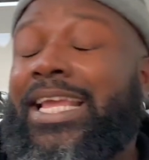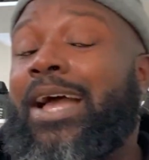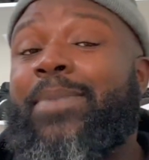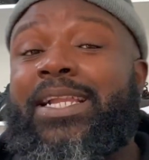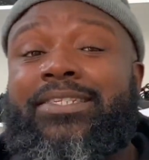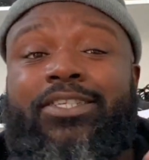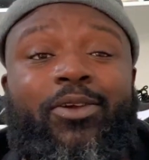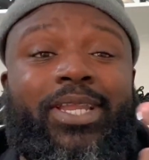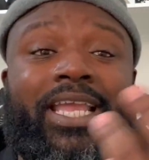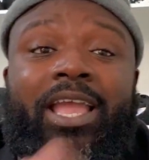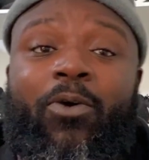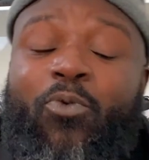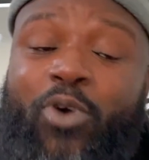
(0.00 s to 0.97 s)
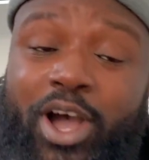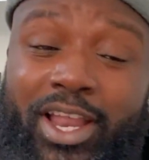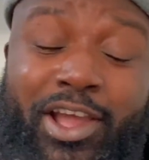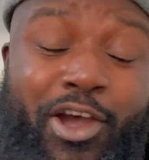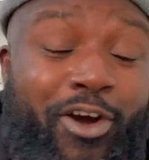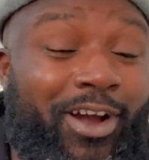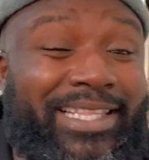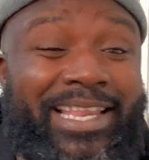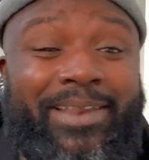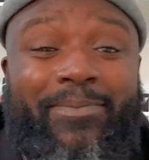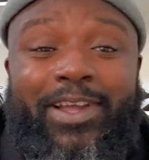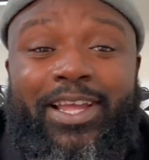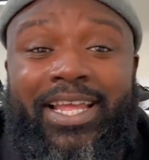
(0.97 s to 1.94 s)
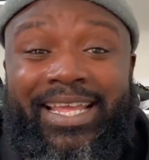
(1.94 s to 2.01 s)
I managed to only get one, or I didn't
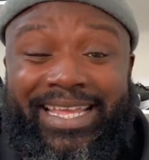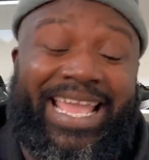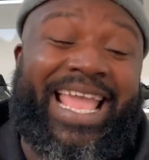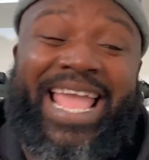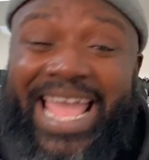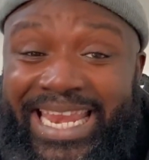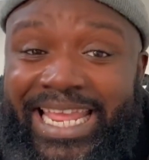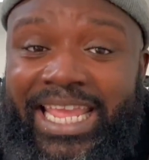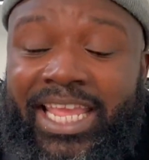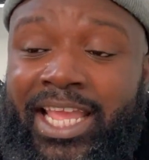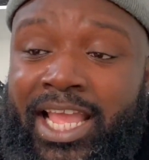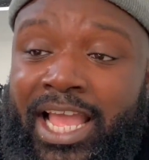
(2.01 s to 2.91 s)
get any."